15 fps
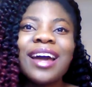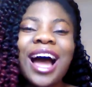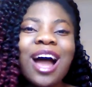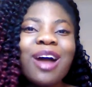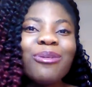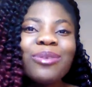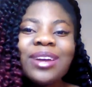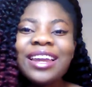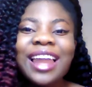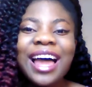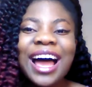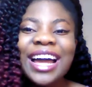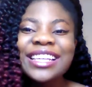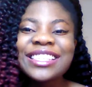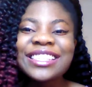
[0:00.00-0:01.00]
I
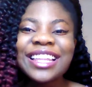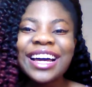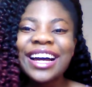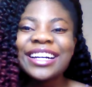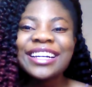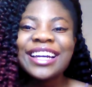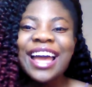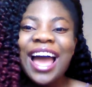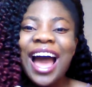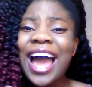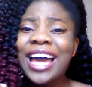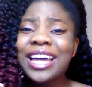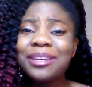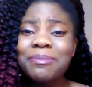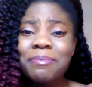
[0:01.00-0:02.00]
realized that I
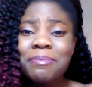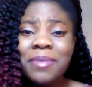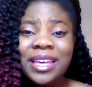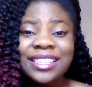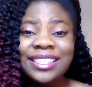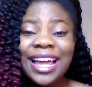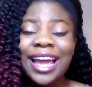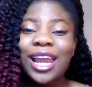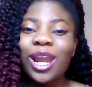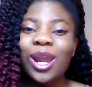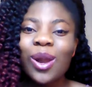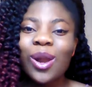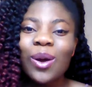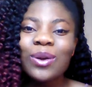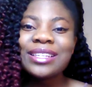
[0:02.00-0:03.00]
had missed that
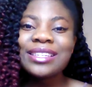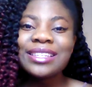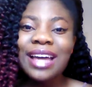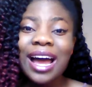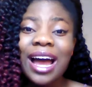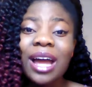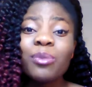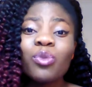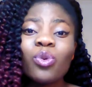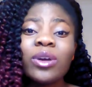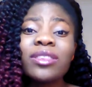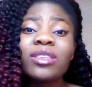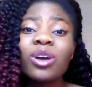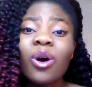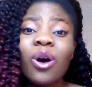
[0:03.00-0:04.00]
alone time
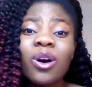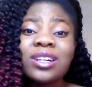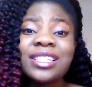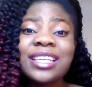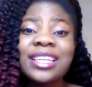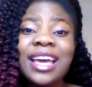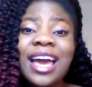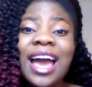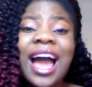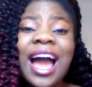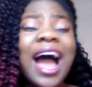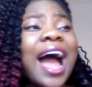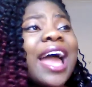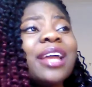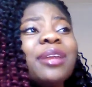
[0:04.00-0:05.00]
with God.
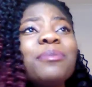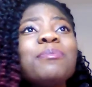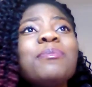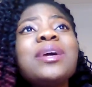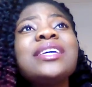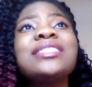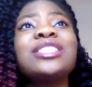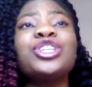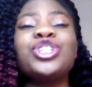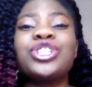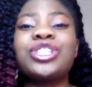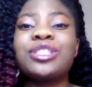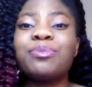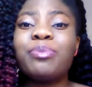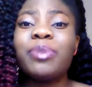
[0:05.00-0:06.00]
I had missed
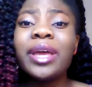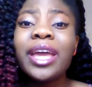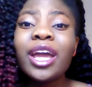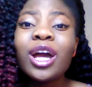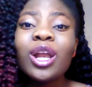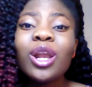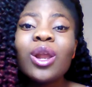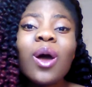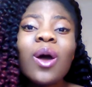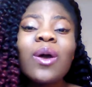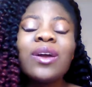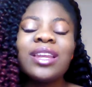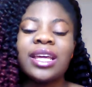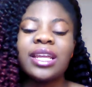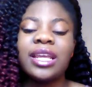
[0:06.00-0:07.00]
just being
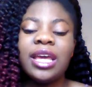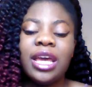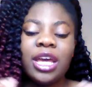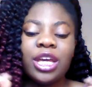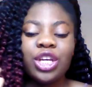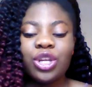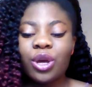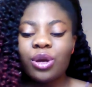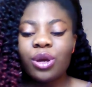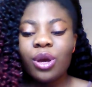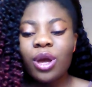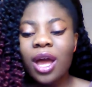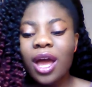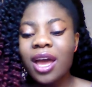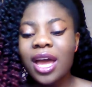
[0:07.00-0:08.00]
alone and, you
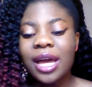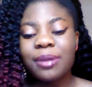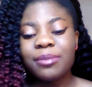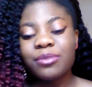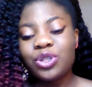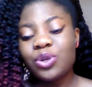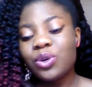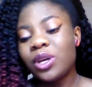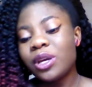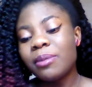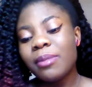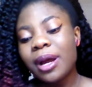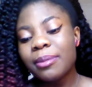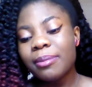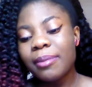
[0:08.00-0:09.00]
know, doing
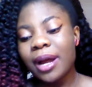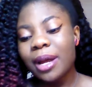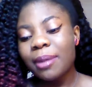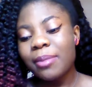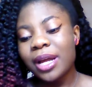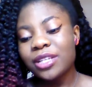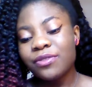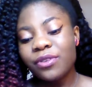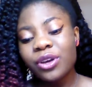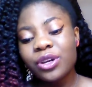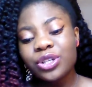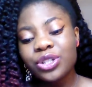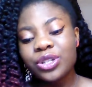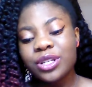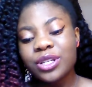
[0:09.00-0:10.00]
my
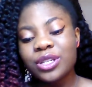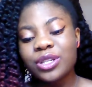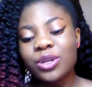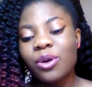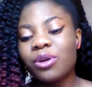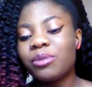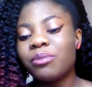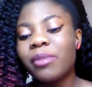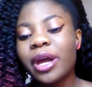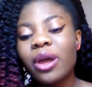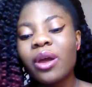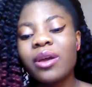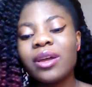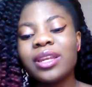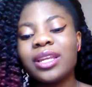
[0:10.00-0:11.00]
devotions, you know, on
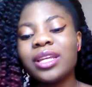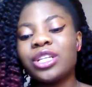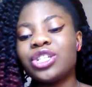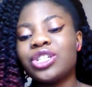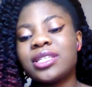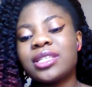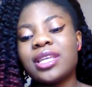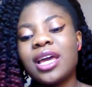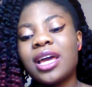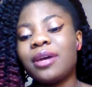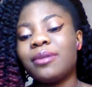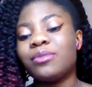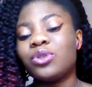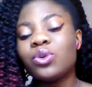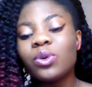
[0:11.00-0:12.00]
my own, and just
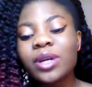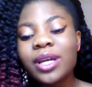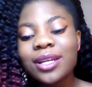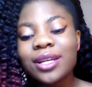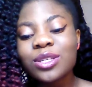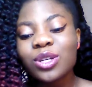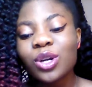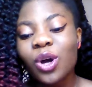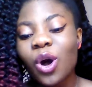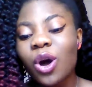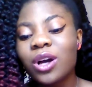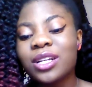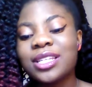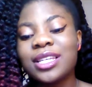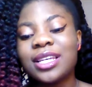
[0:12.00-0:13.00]
talking to
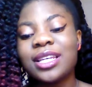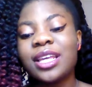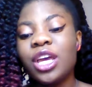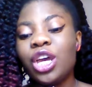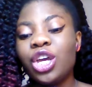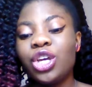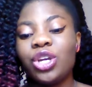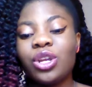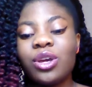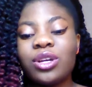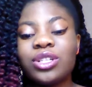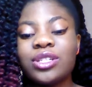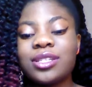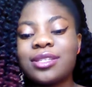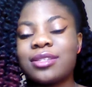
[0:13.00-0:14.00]
God and, you
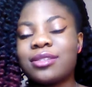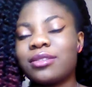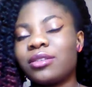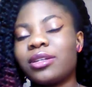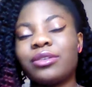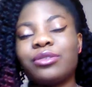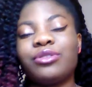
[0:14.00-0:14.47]
know, just